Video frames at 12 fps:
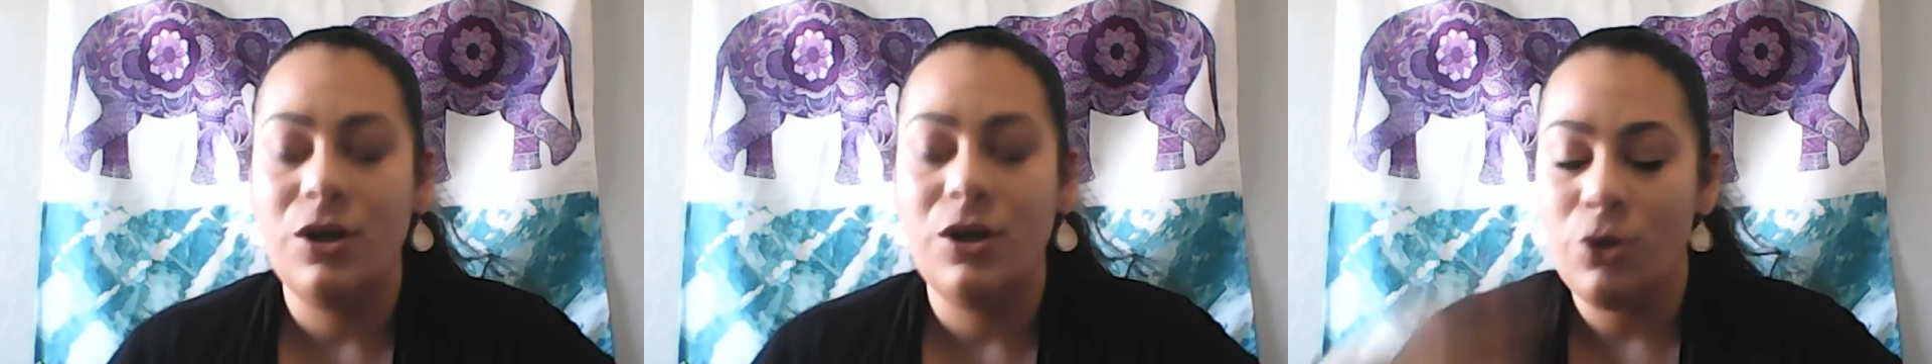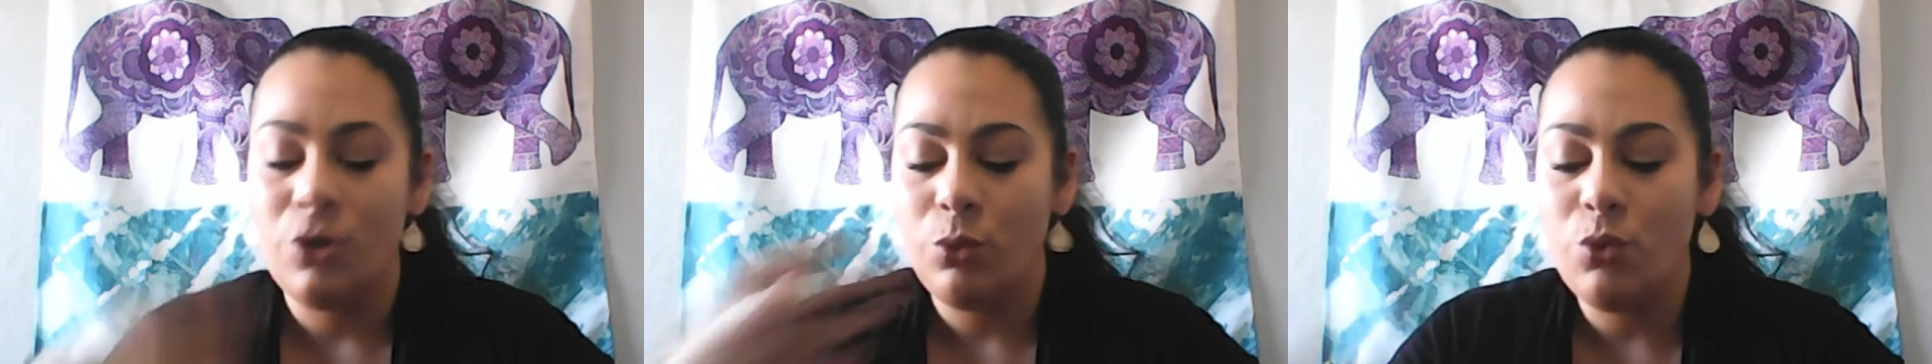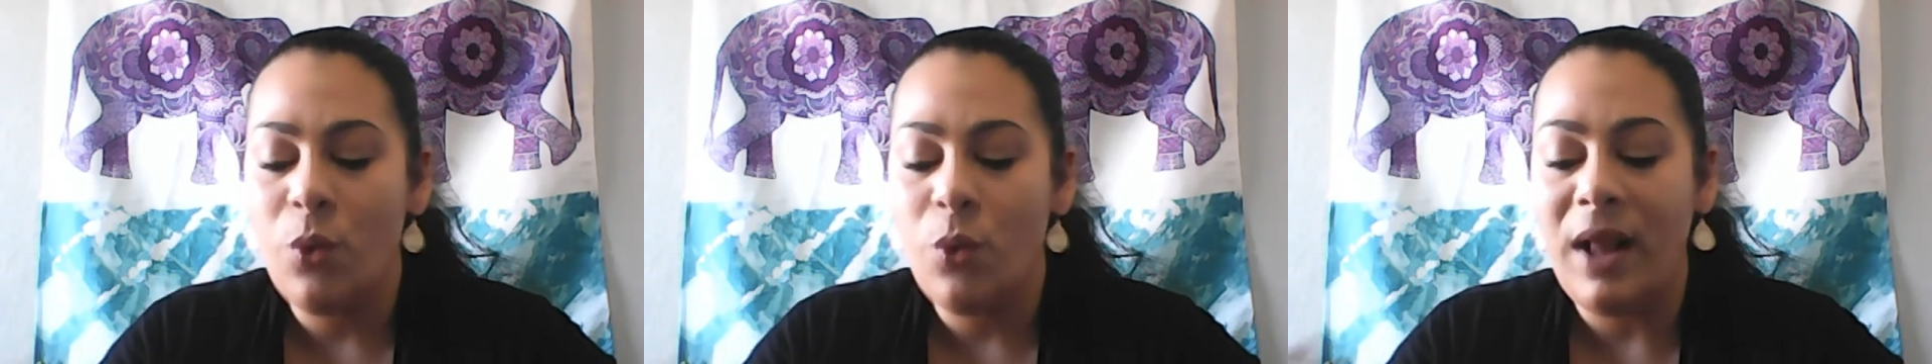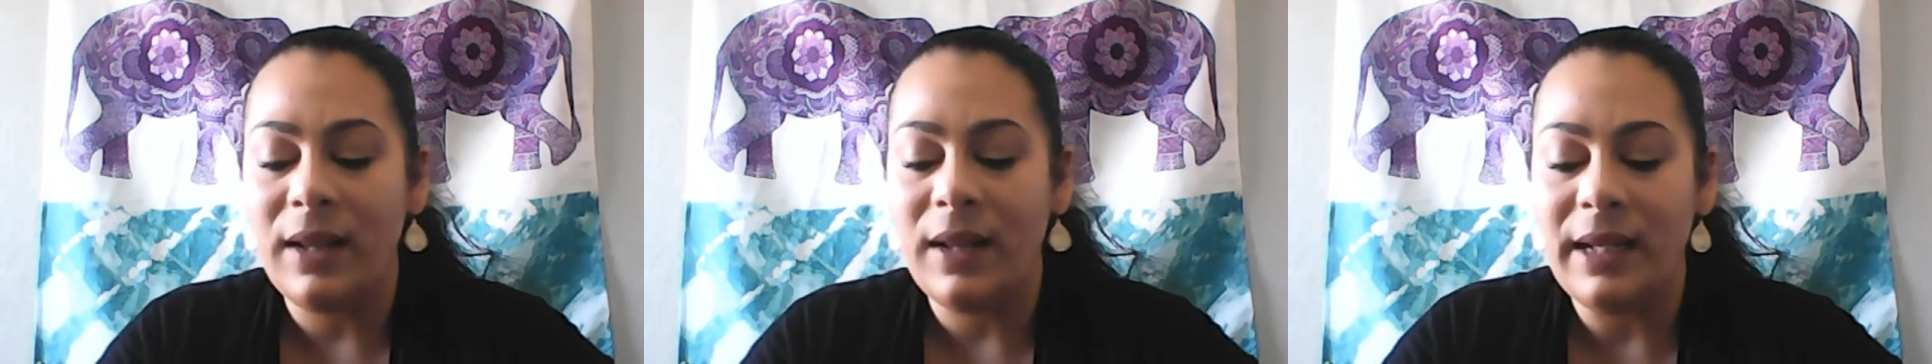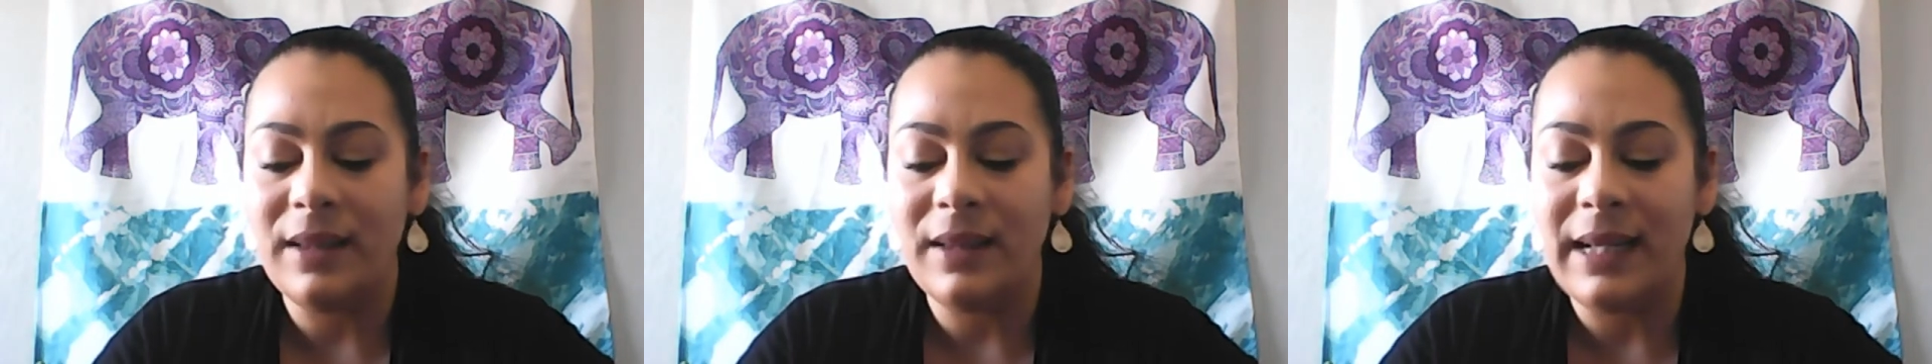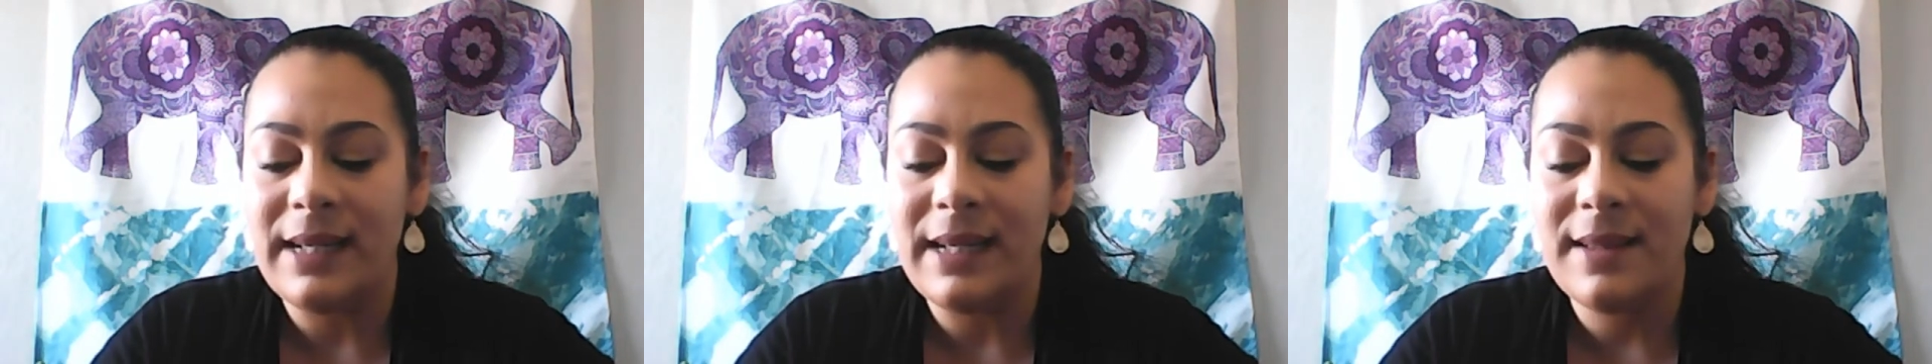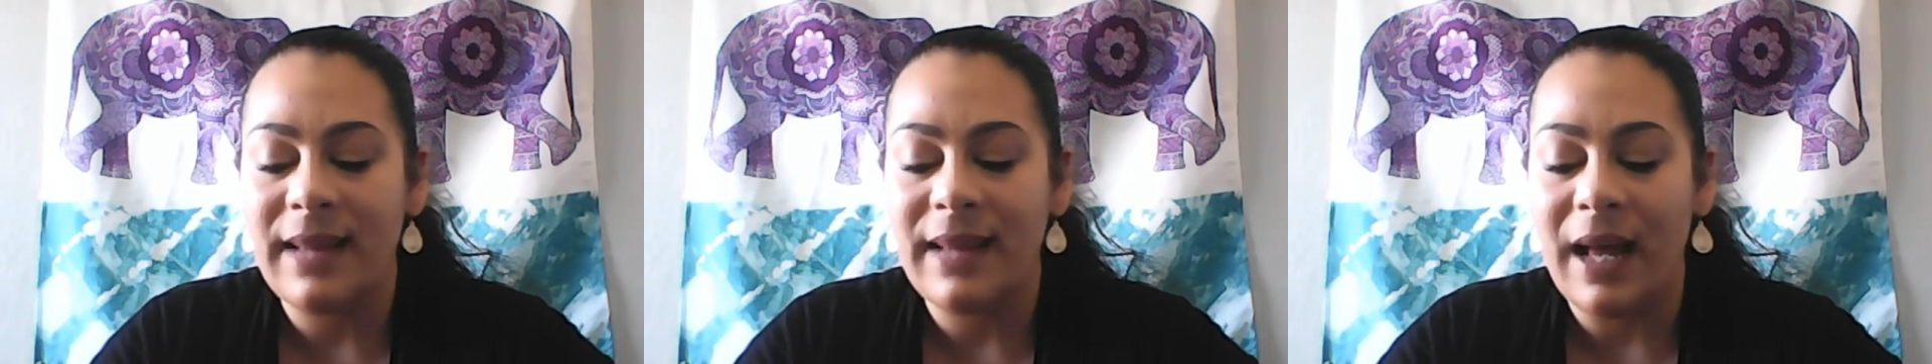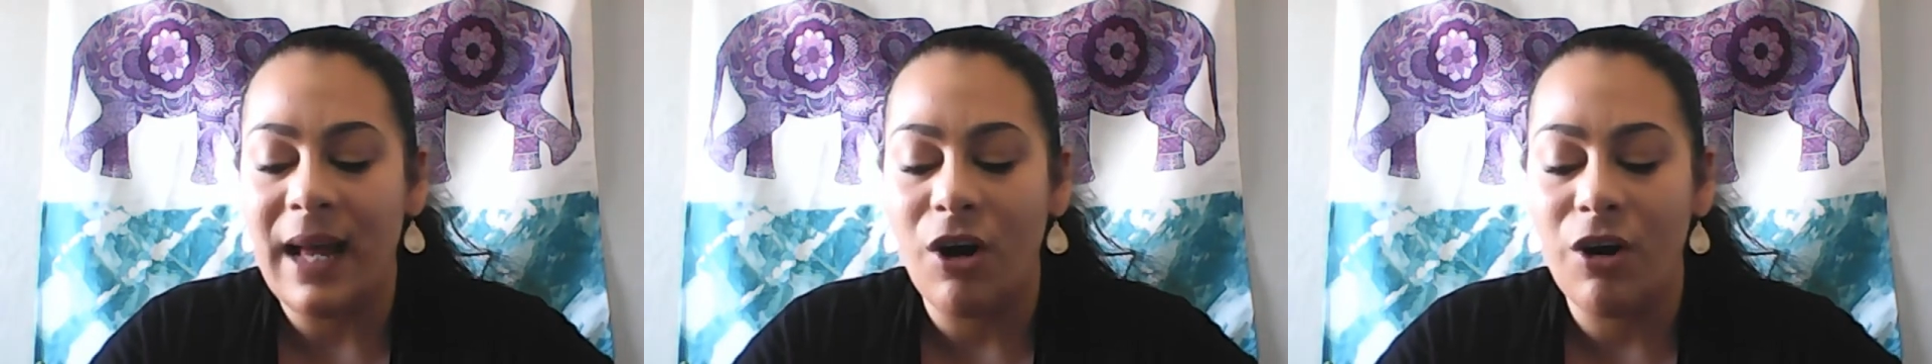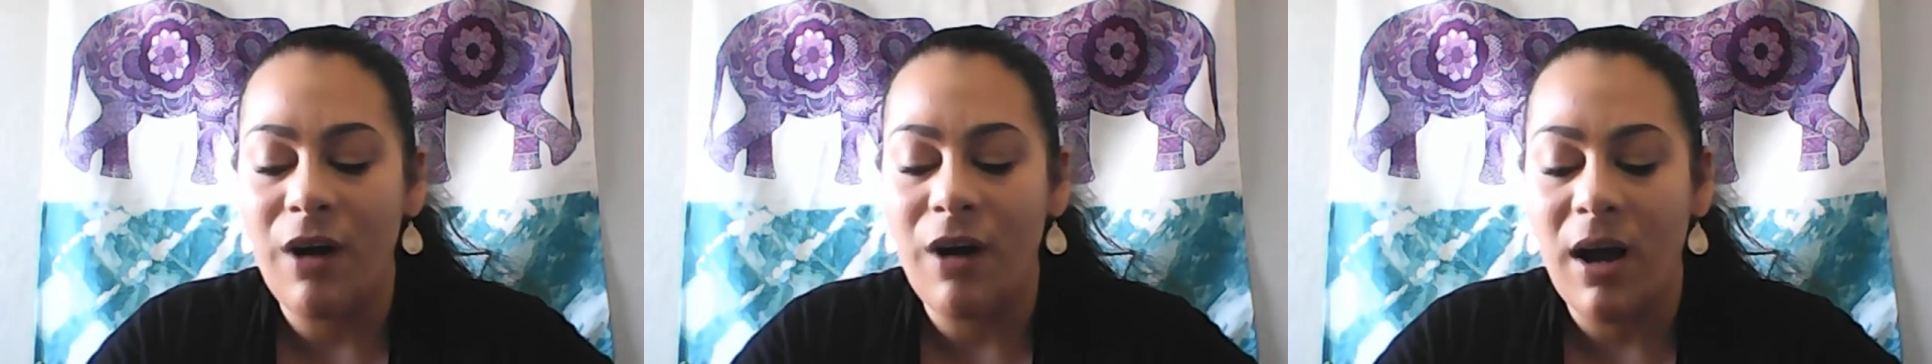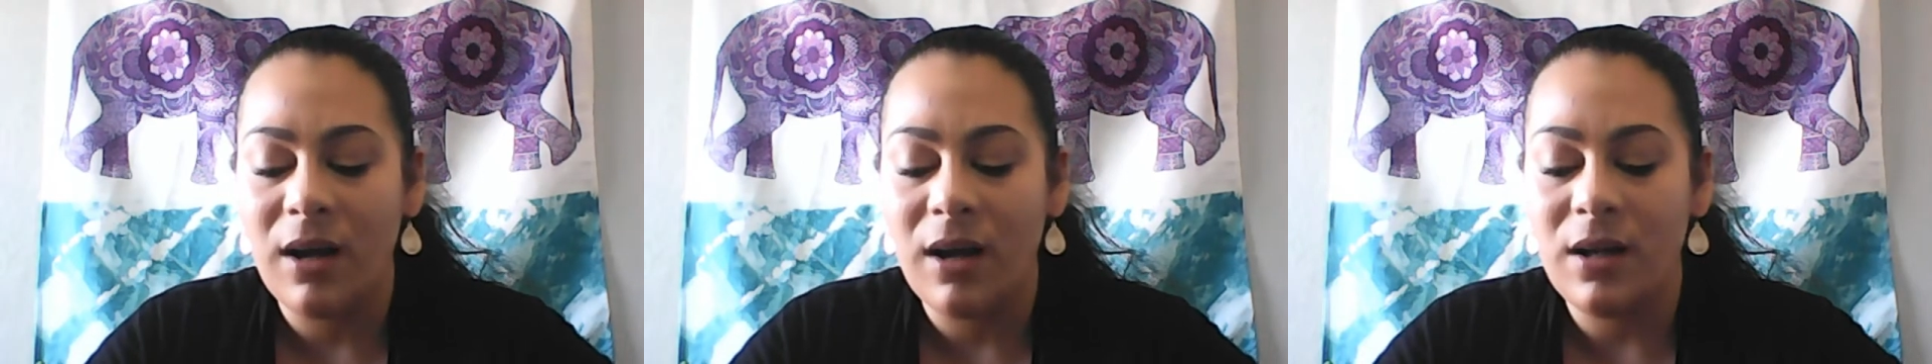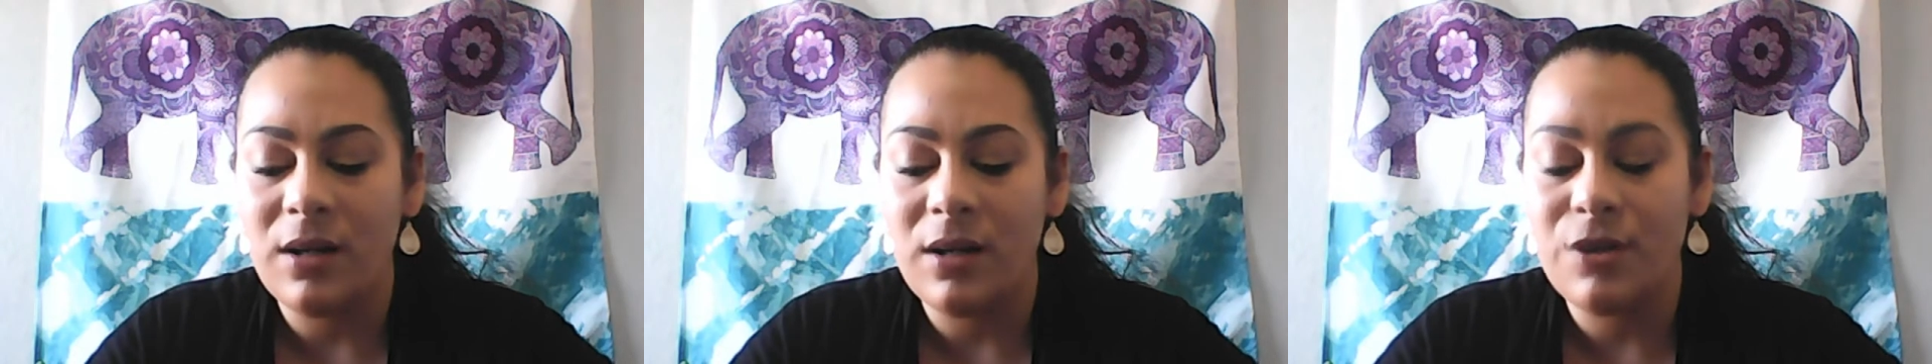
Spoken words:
Don't dwell in things that are not going to